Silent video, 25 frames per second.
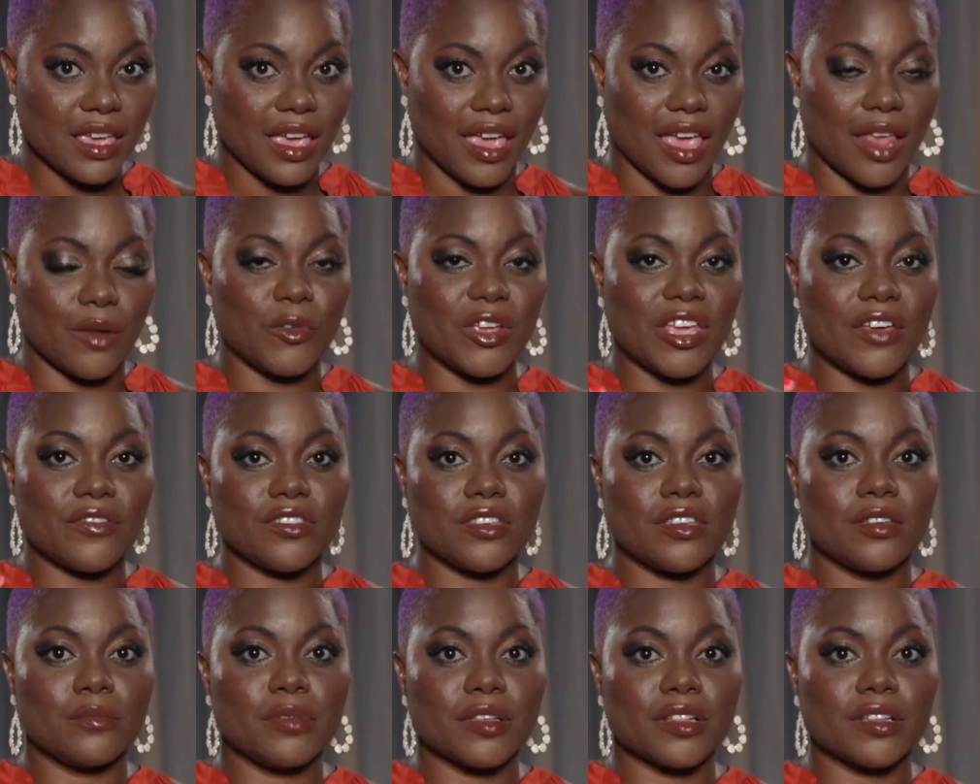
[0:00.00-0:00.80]
and we have
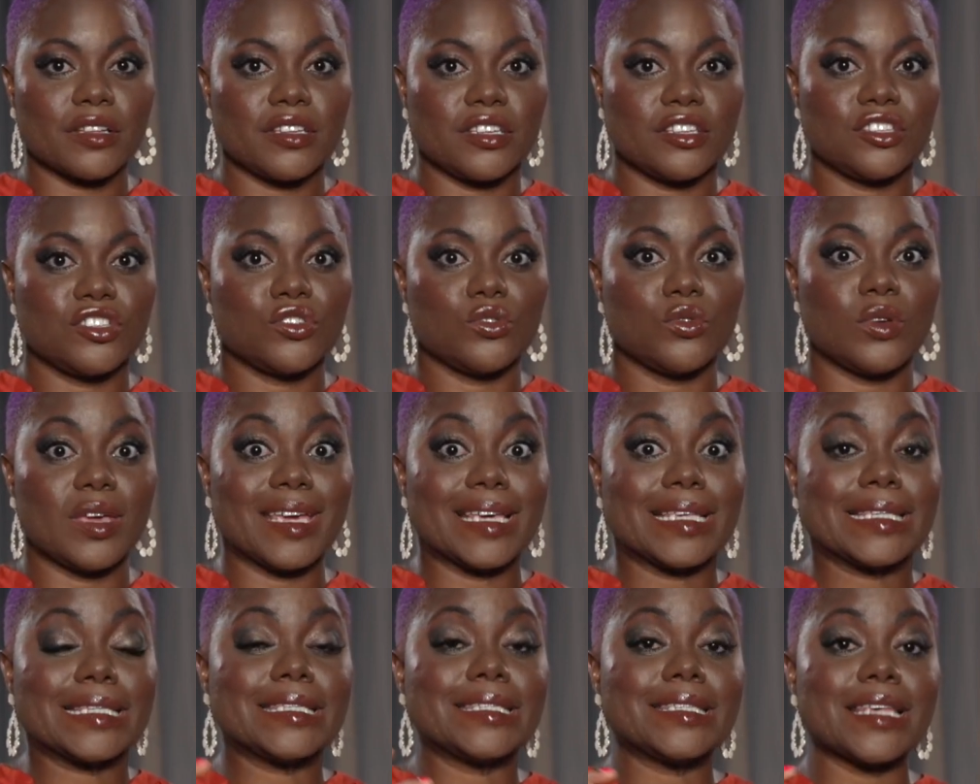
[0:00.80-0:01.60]
the ability to
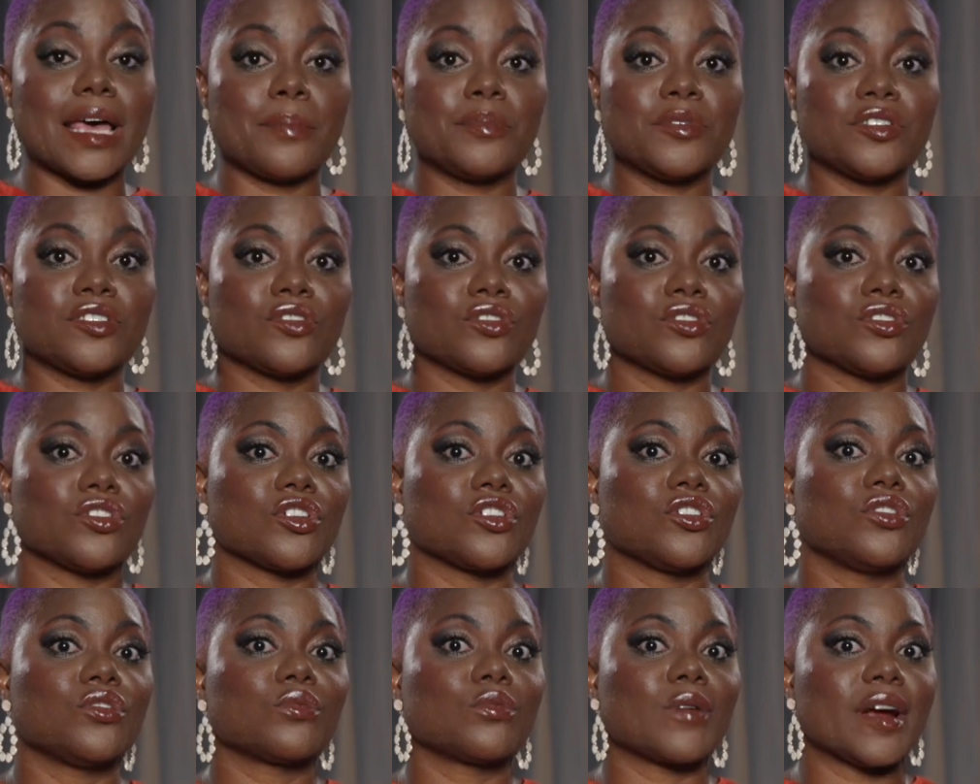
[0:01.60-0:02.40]
accept the
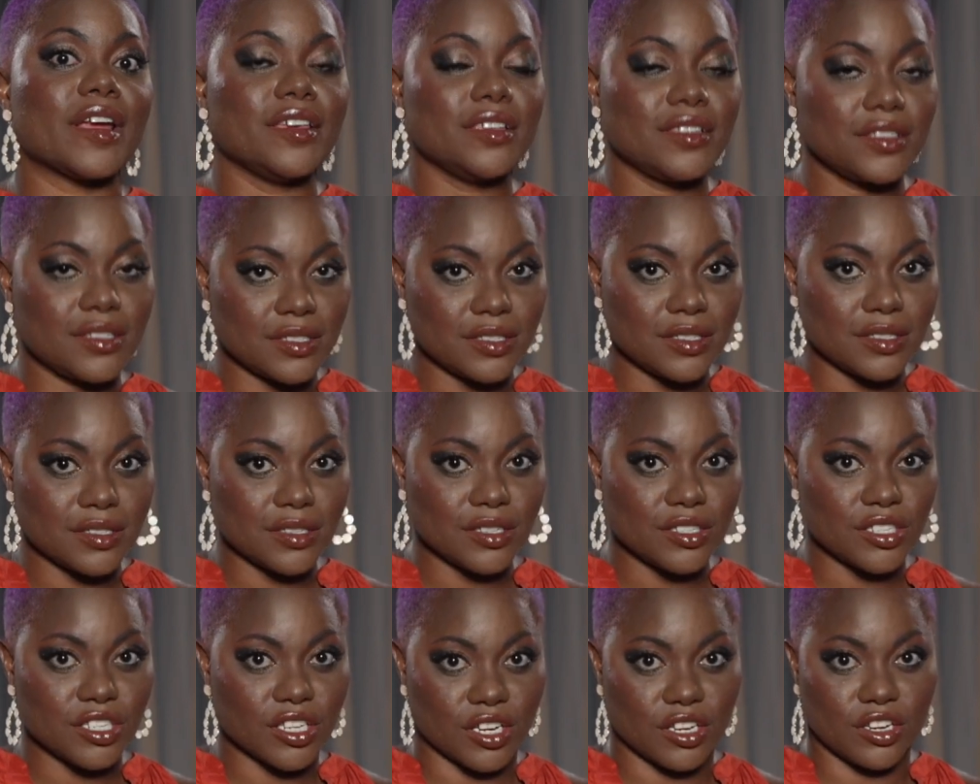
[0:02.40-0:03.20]
grace
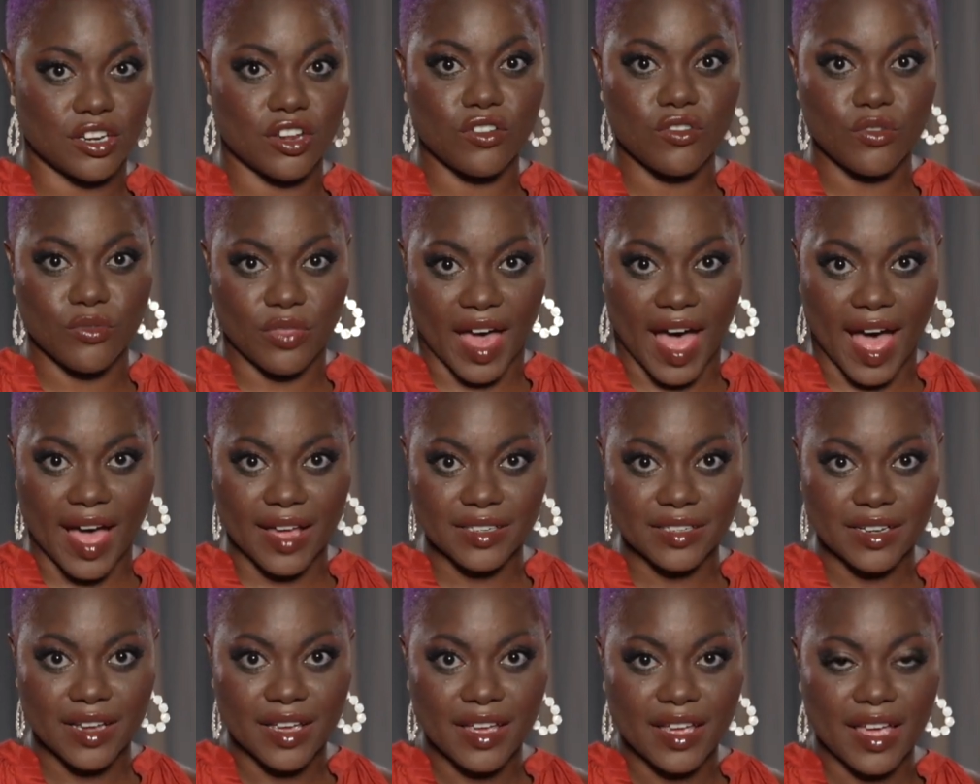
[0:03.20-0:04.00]
to know
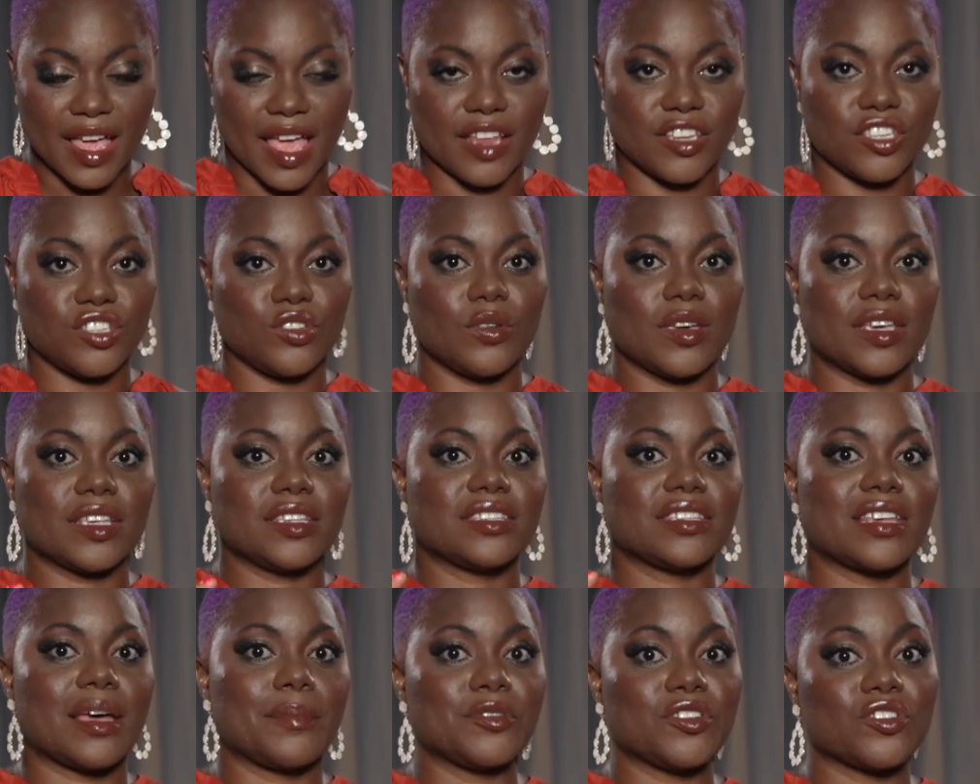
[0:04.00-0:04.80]
that, and to
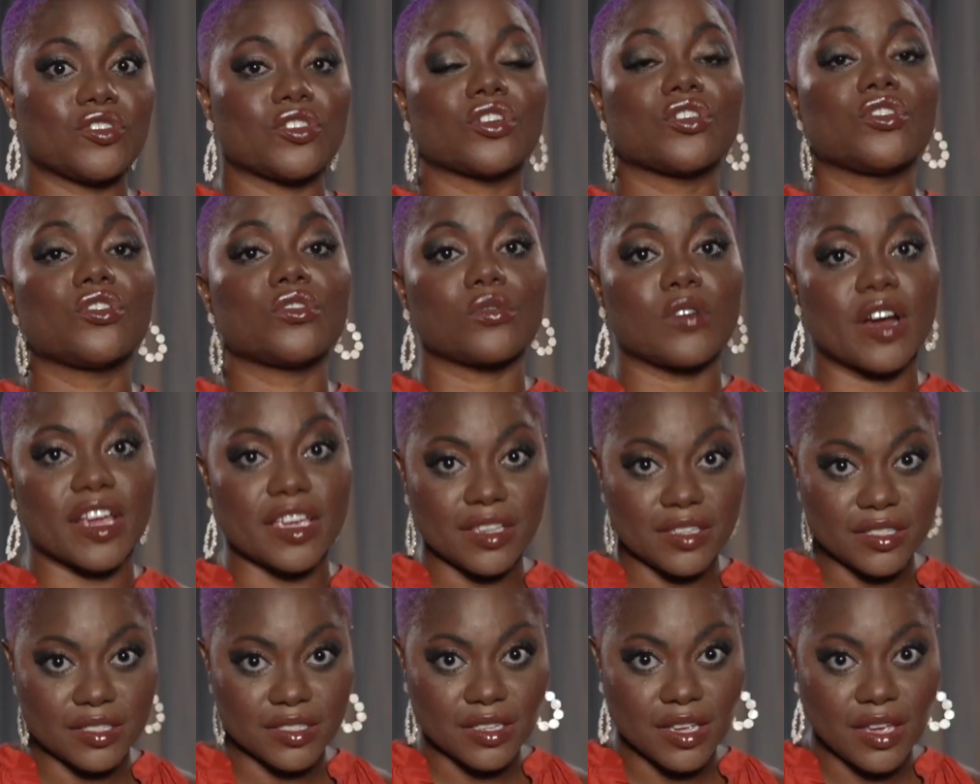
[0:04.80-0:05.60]
accept the
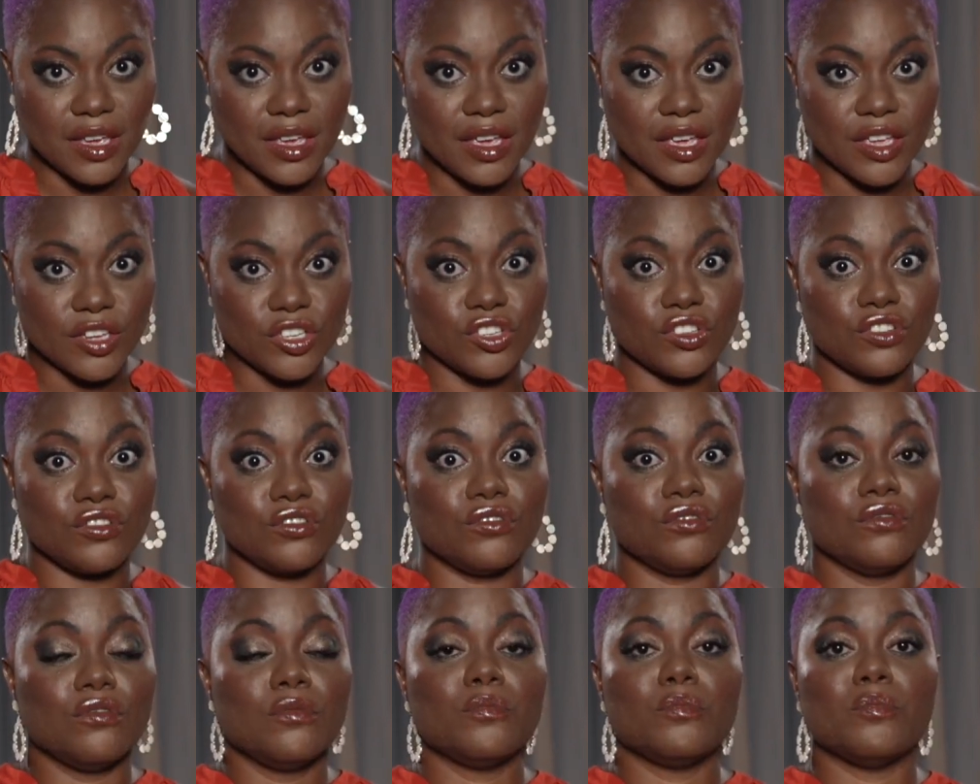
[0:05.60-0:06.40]
grace
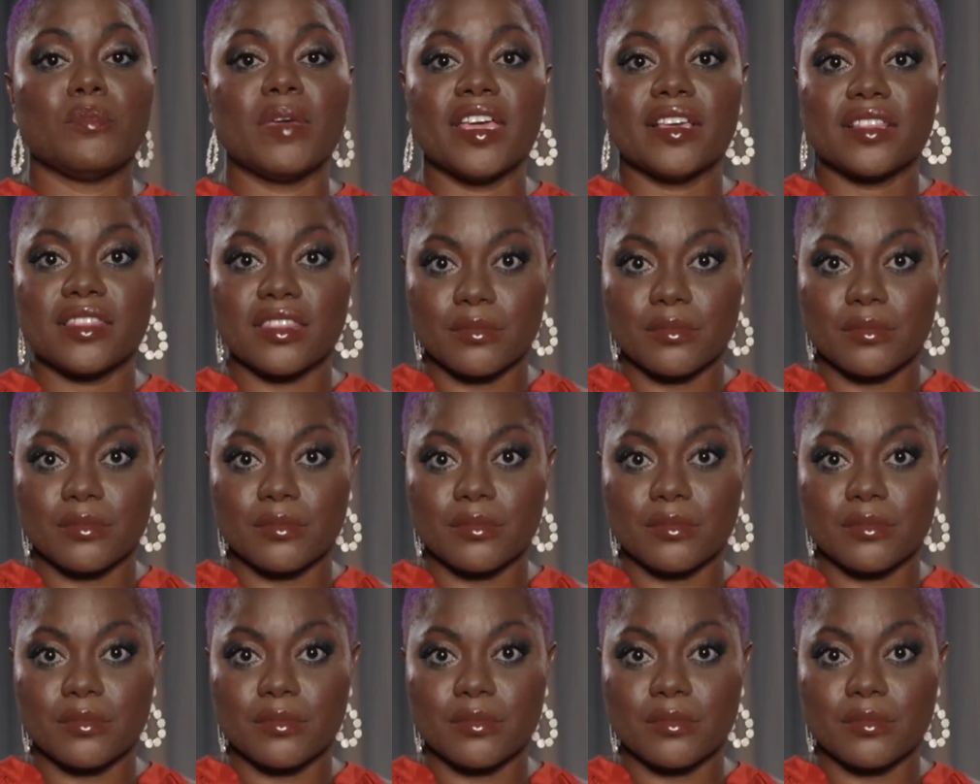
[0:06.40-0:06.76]
to make the